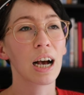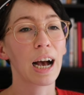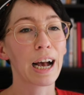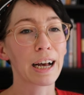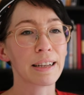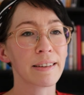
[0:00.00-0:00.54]

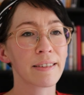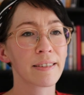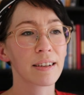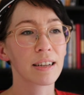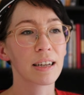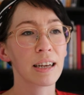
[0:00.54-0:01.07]
and
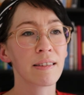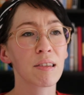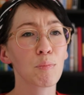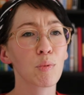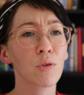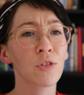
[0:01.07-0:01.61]
it's
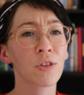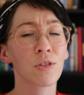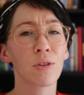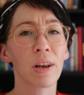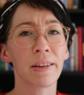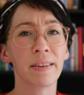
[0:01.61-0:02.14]
important
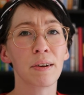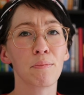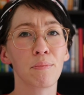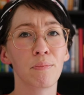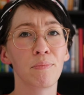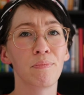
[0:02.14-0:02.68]
to let them